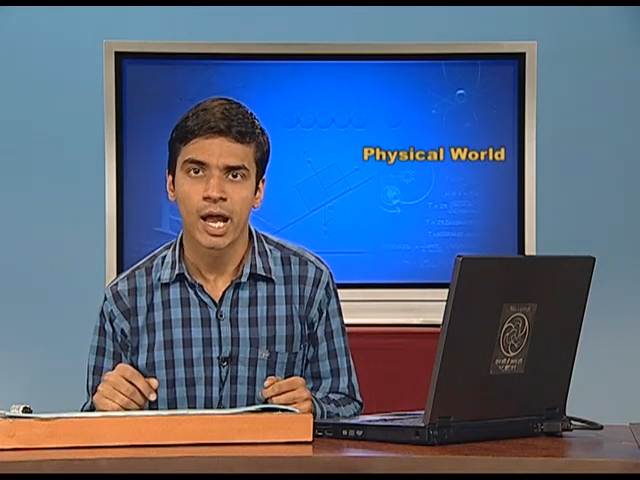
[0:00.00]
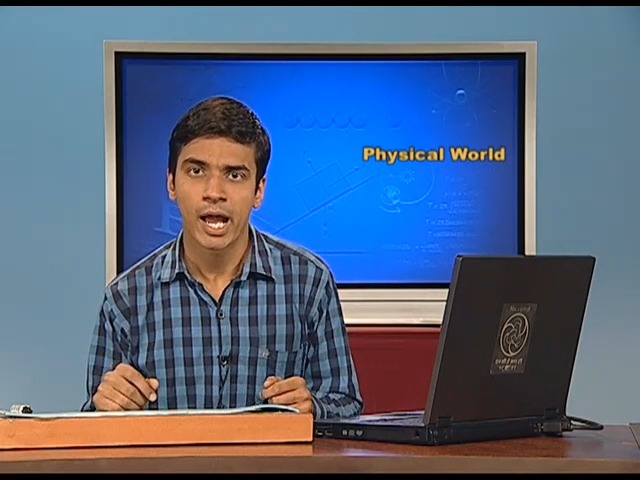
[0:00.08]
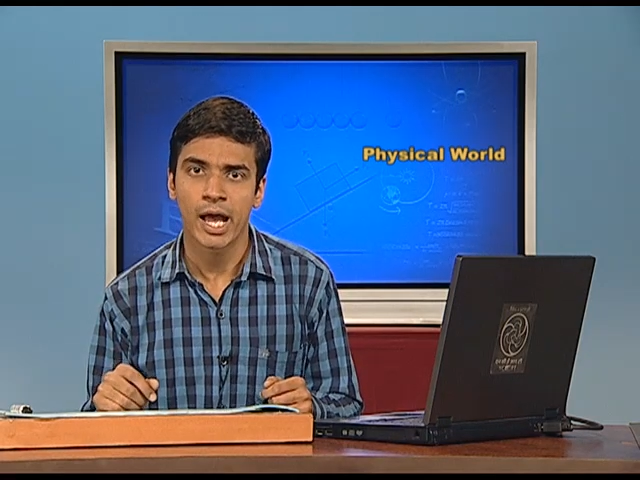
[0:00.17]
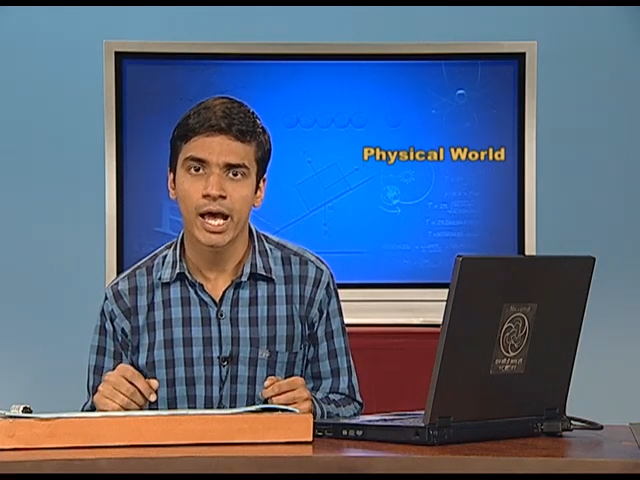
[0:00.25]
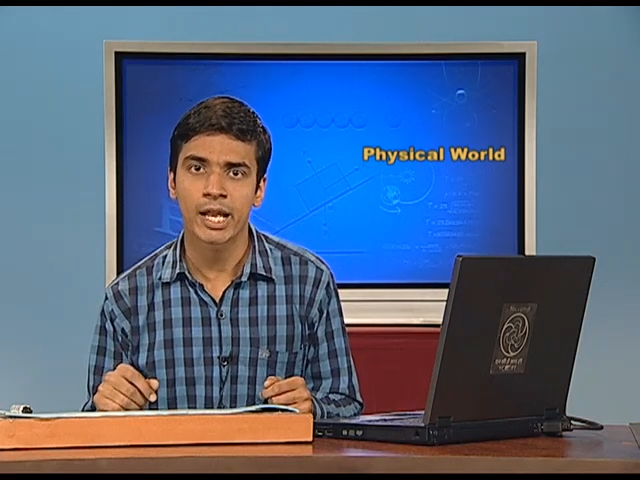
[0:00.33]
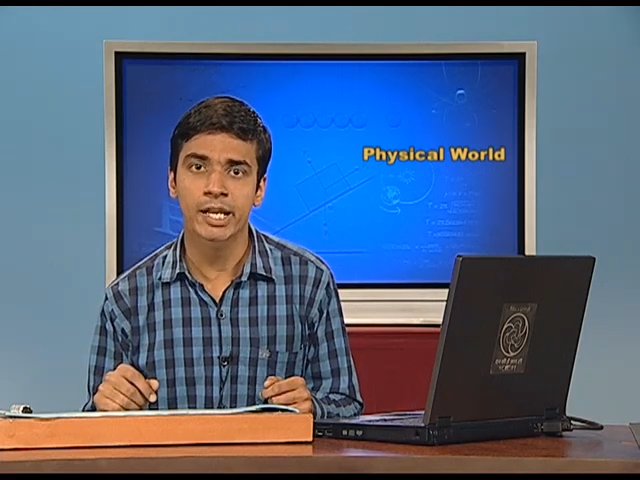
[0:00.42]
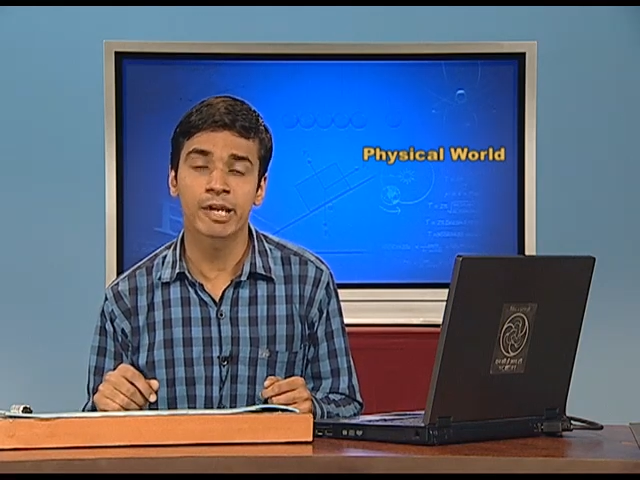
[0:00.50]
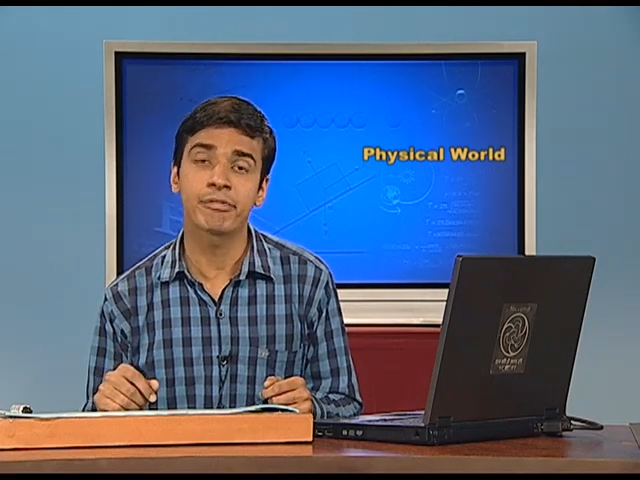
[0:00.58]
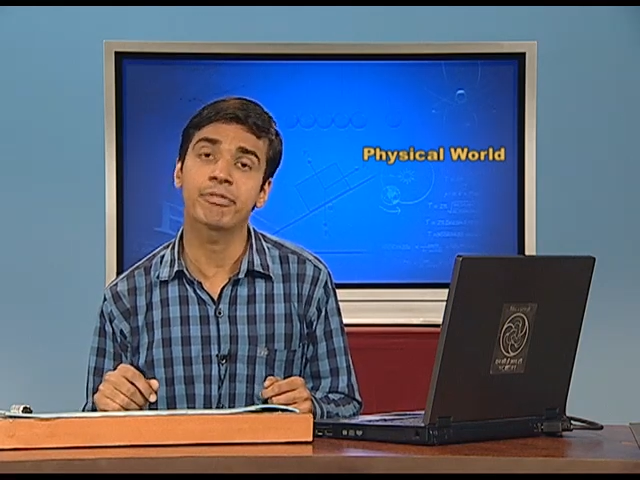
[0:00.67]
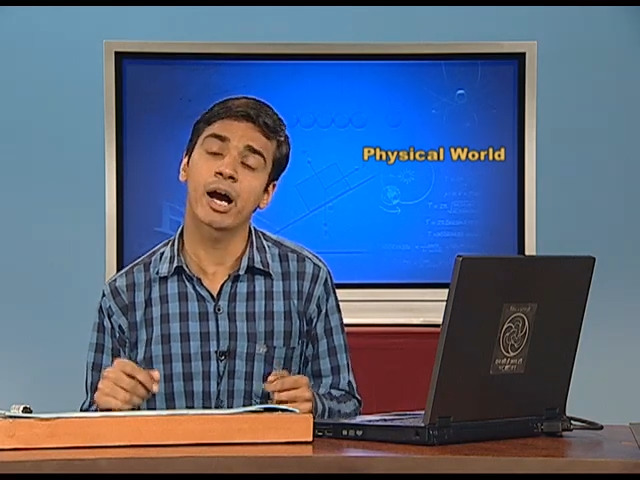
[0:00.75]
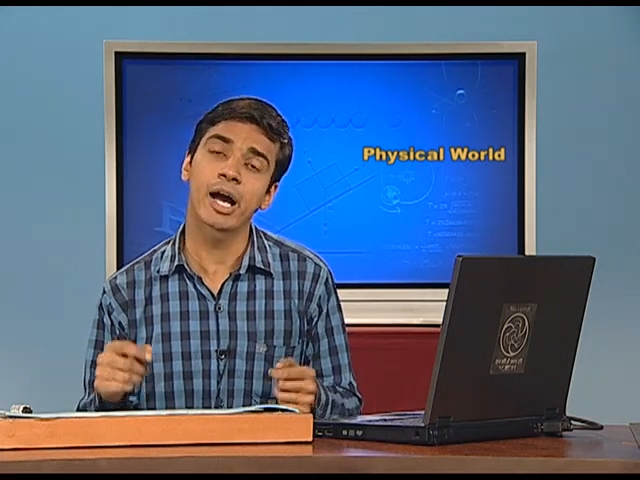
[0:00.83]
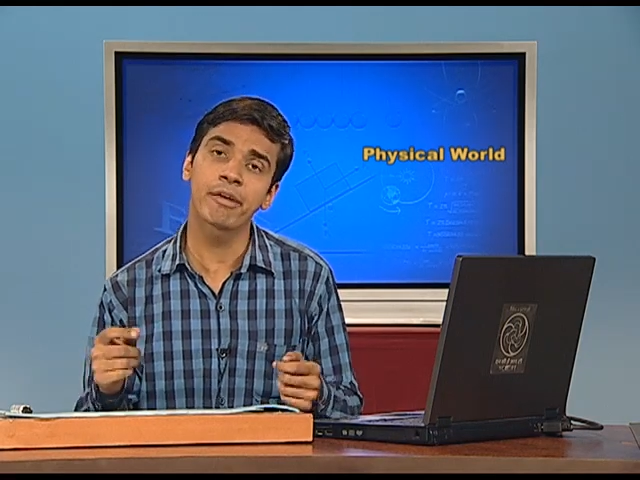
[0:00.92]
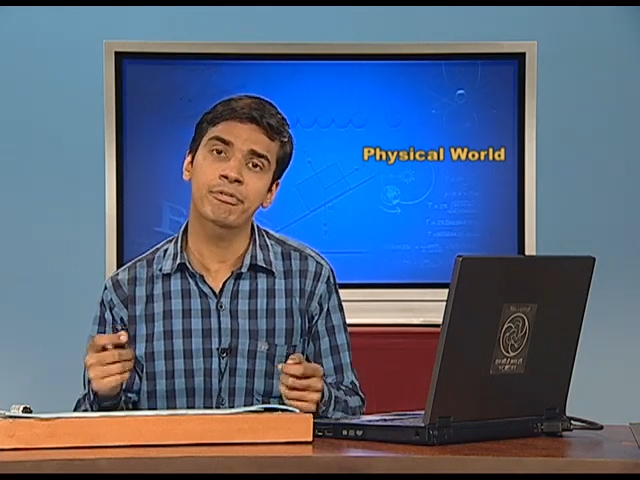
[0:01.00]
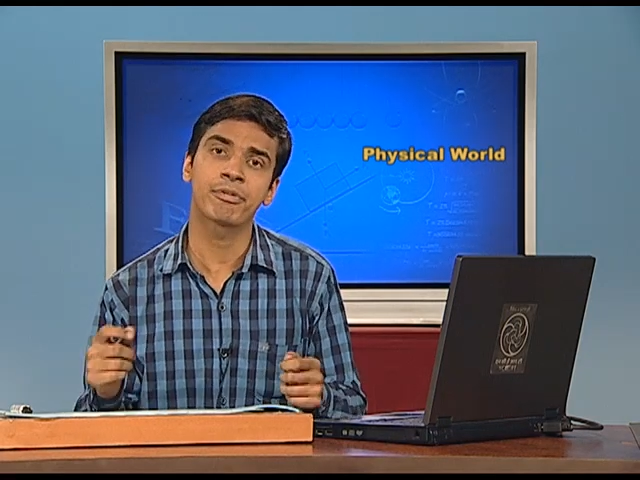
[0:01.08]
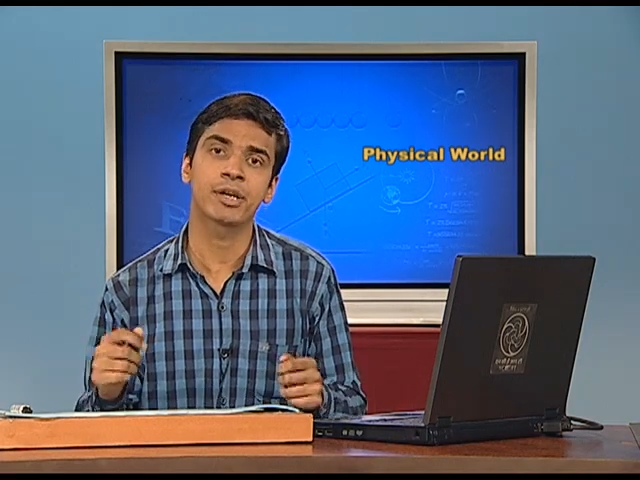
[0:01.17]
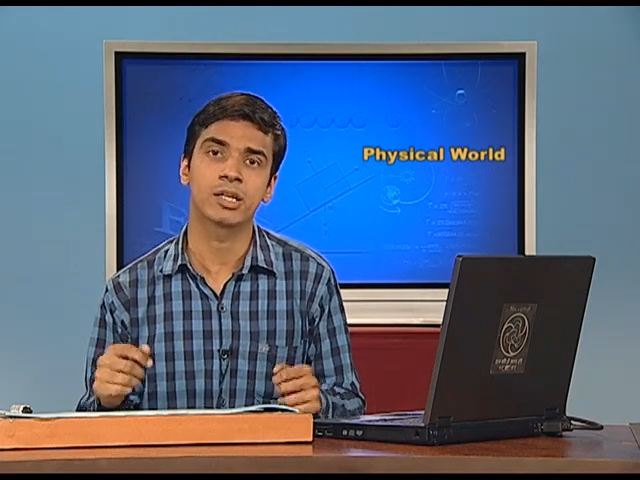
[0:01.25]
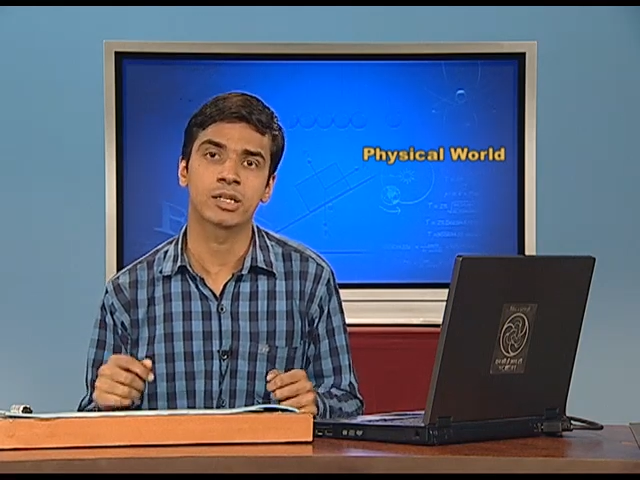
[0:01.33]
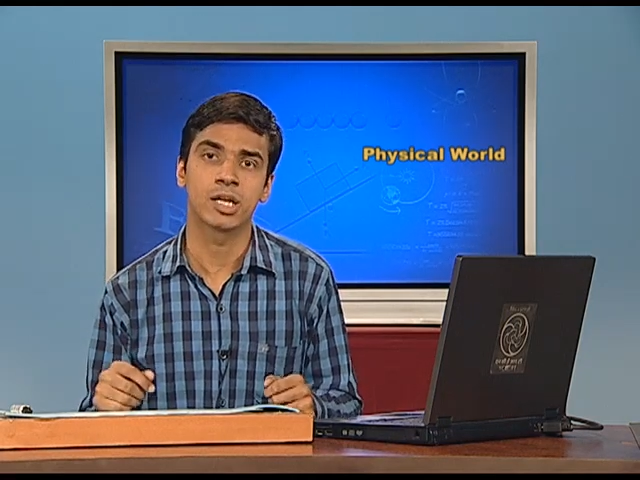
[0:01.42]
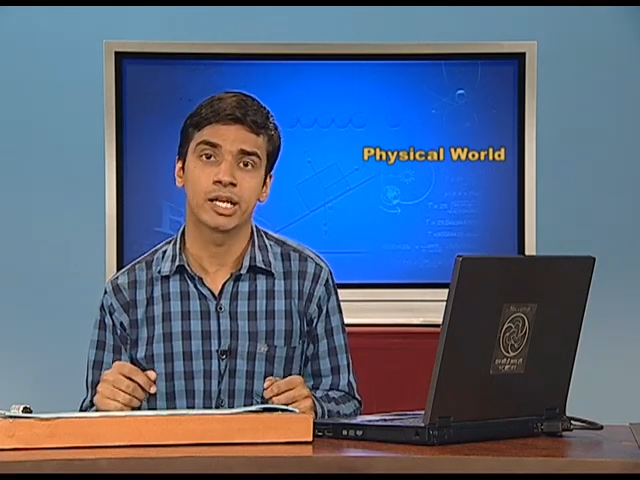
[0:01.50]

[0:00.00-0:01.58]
And if I fill